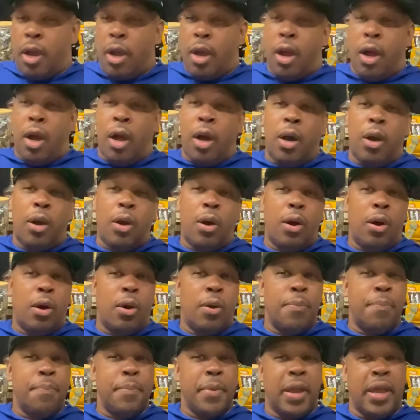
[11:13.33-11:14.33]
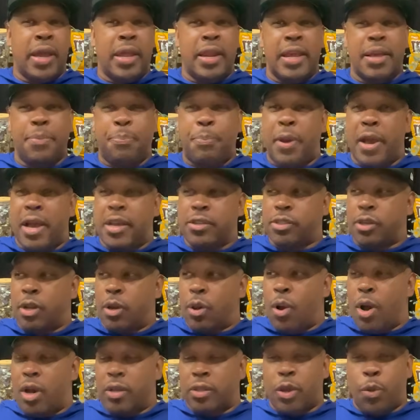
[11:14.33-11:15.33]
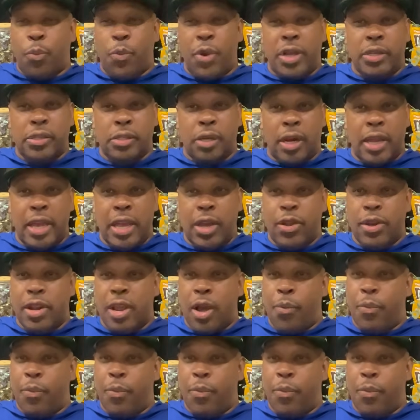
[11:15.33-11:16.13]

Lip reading: Oh man, they passed a law that way it's illegal now